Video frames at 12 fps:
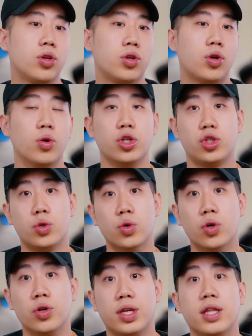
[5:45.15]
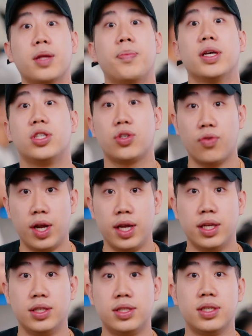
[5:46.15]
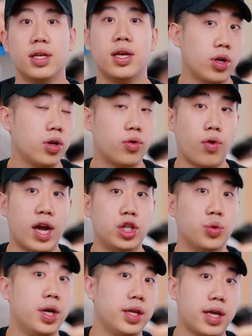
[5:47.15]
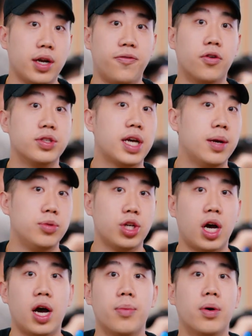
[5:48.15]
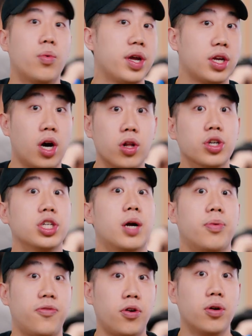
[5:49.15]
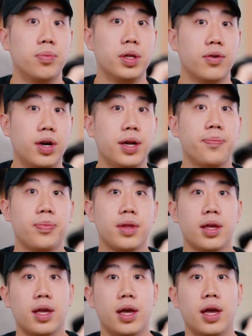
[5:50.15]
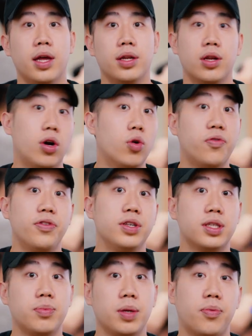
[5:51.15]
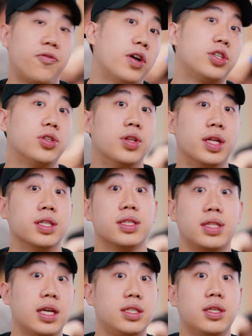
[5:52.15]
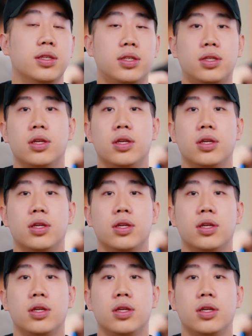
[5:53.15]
Go to school, get the best grades, graduate, get a full-time job, a white-collar job preferably, right? And hopefully something professional and is licensed.